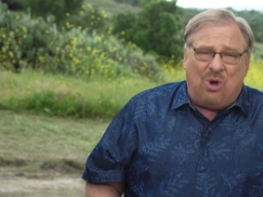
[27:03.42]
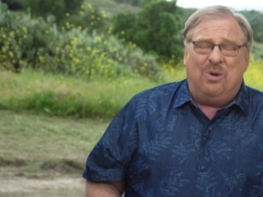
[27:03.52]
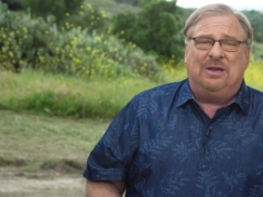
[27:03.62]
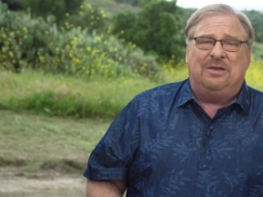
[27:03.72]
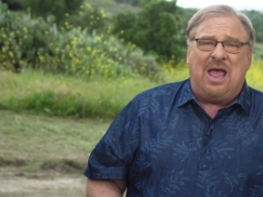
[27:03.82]

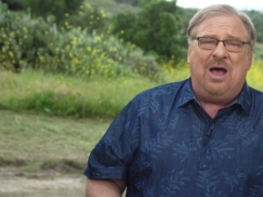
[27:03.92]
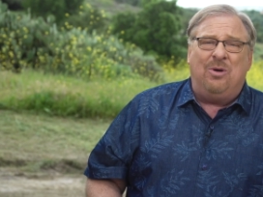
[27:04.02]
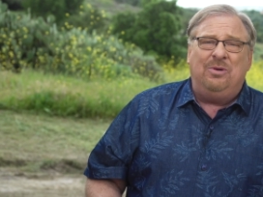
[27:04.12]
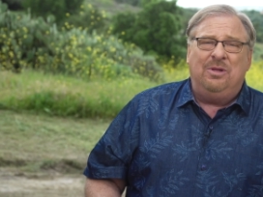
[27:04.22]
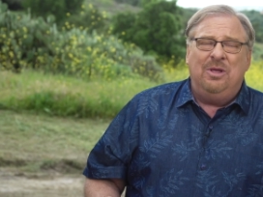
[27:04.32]
going
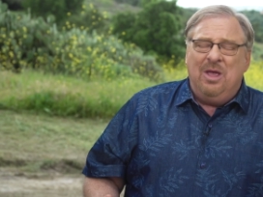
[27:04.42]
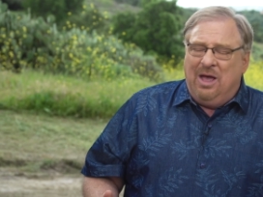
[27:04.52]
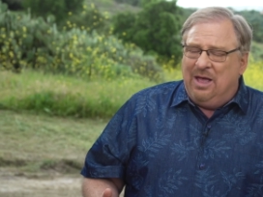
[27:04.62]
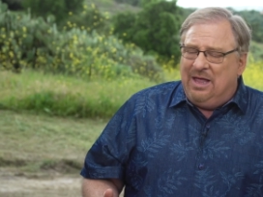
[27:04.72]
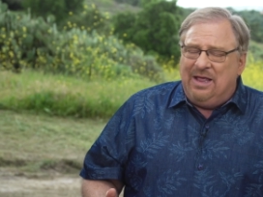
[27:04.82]
down.
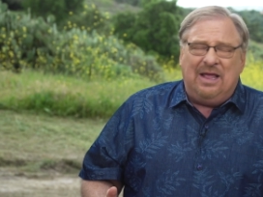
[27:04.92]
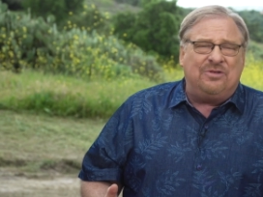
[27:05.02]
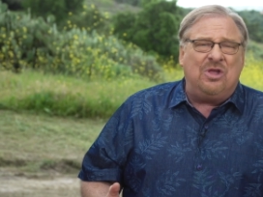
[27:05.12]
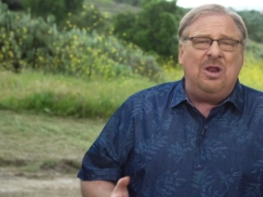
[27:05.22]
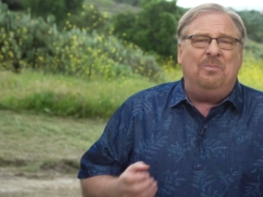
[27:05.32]

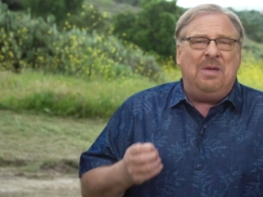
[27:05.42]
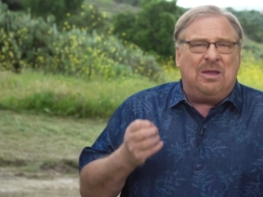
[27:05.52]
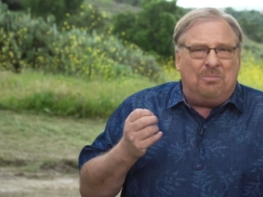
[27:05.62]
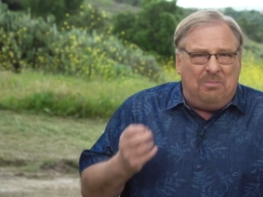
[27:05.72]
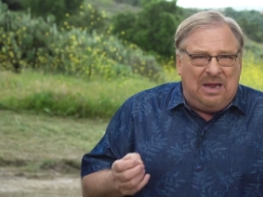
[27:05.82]
It's gonna
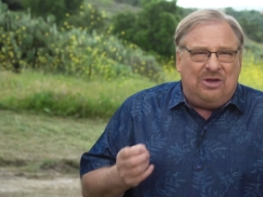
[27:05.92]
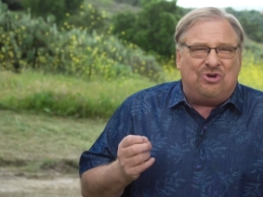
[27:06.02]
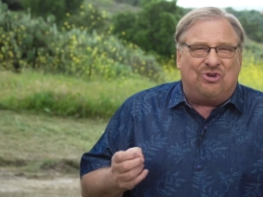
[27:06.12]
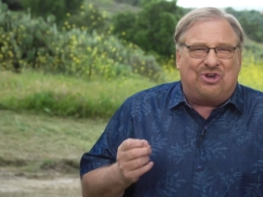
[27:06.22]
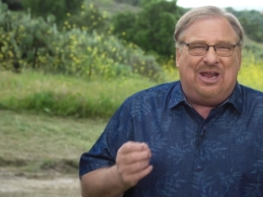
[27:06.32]
make
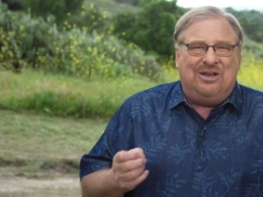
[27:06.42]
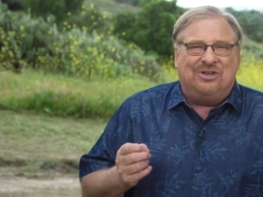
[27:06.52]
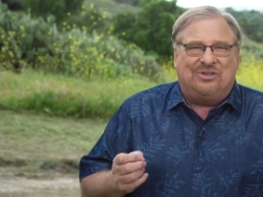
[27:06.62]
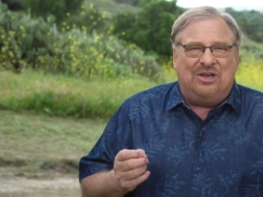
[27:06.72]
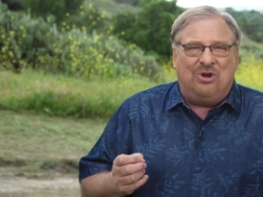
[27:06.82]
major
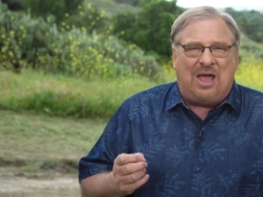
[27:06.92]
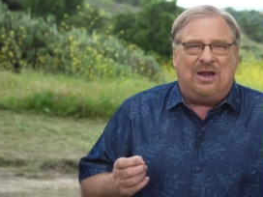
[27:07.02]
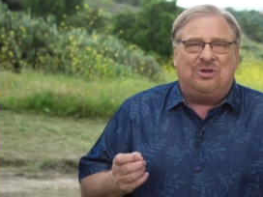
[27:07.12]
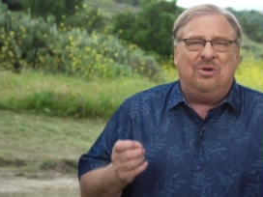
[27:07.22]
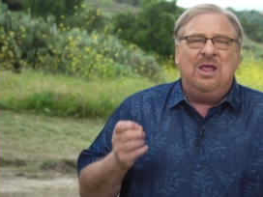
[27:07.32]
changes in your
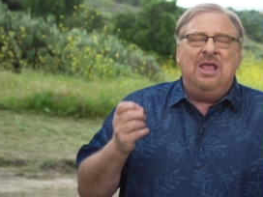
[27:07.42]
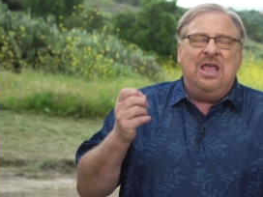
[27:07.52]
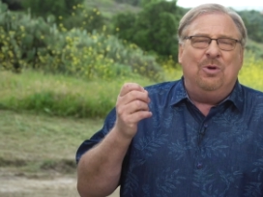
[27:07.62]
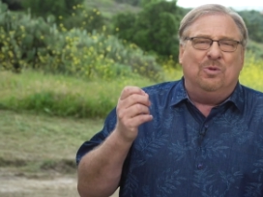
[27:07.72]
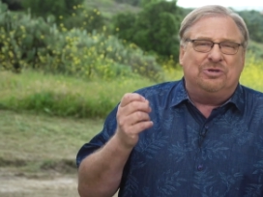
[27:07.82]
attitude.
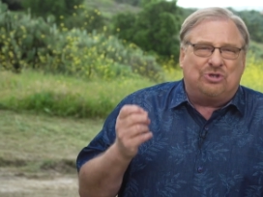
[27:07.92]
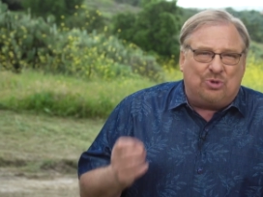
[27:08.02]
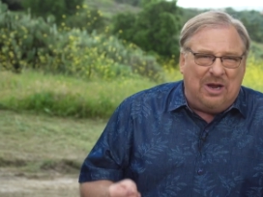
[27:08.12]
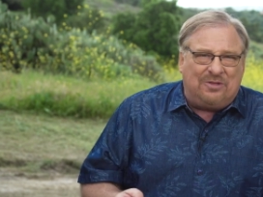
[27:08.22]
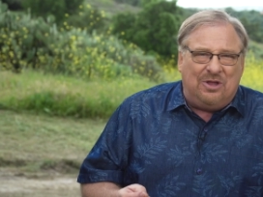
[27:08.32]
It will
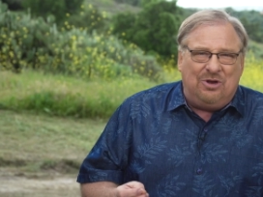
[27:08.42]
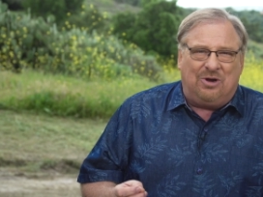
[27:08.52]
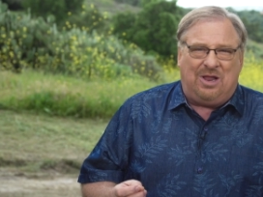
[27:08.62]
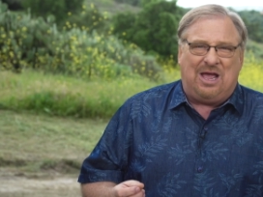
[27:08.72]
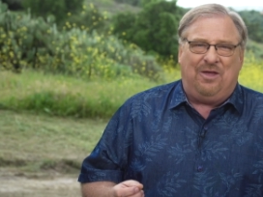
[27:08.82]
strengthen
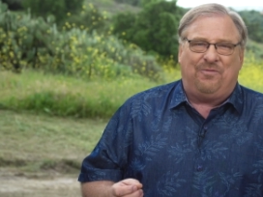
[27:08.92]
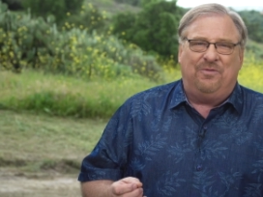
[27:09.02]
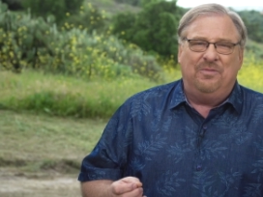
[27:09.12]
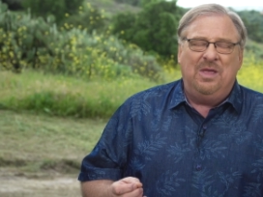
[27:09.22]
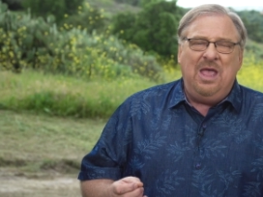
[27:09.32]
your
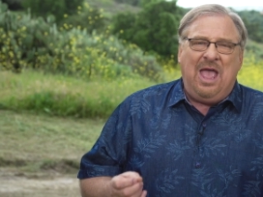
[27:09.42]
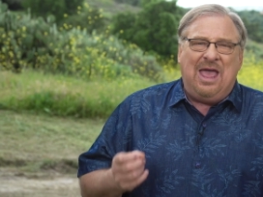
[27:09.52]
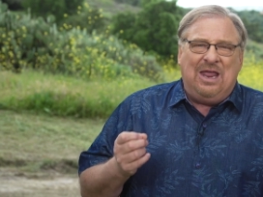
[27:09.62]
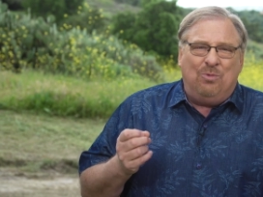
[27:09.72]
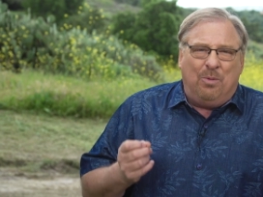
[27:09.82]
life,
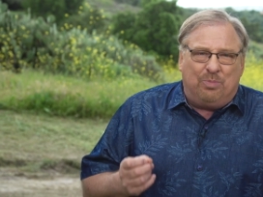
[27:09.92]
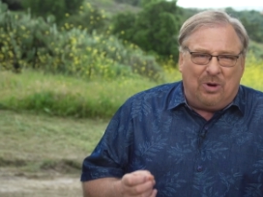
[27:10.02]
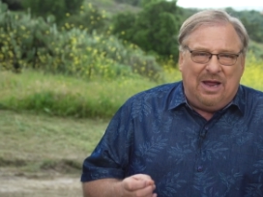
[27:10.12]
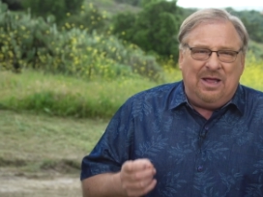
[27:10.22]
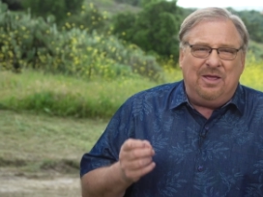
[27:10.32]
and it will
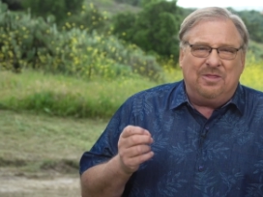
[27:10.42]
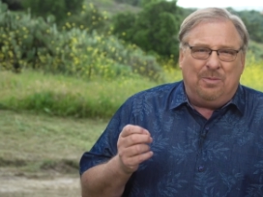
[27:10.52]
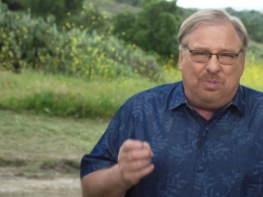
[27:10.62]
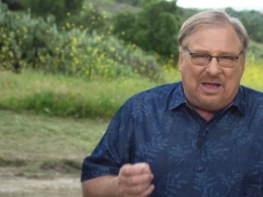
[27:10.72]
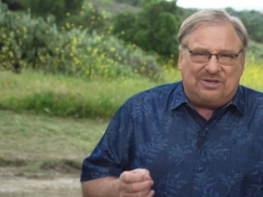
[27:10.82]
bring
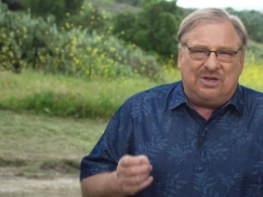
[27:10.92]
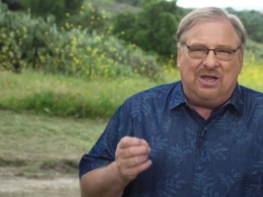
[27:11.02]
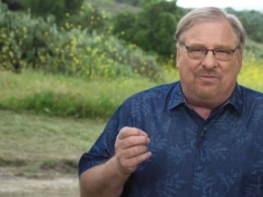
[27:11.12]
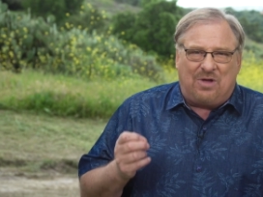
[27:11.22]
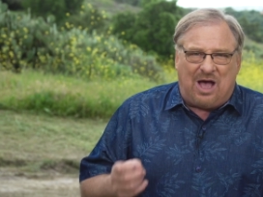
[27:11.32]
the
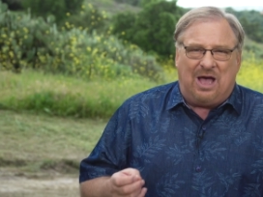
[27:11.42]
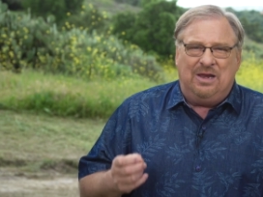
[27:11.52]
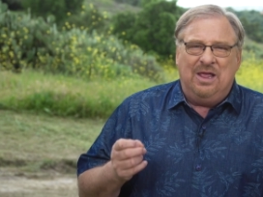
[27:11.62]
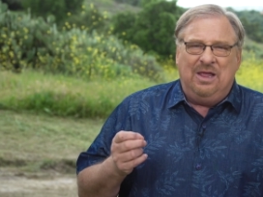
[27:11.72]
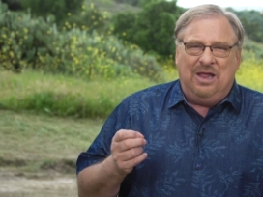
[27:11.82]
blessing of
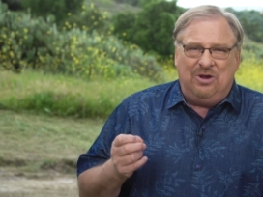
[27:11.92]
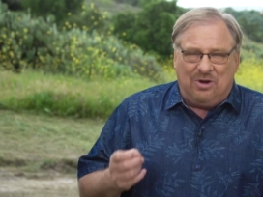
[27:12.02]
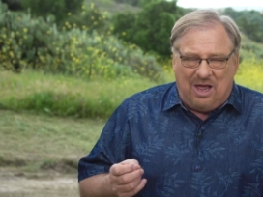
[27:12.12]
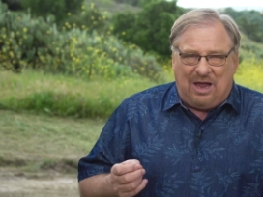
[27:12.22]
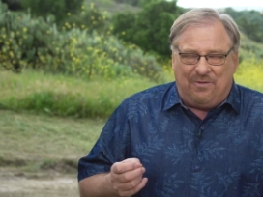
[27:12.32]
God in
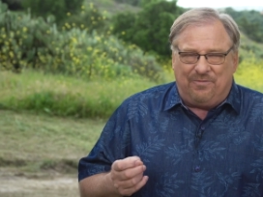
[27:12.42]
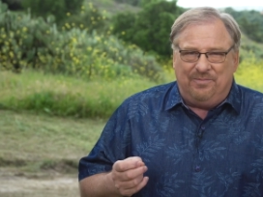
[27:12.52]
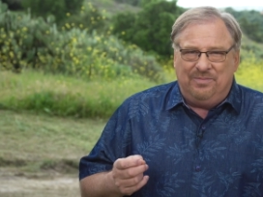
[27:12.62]
your life.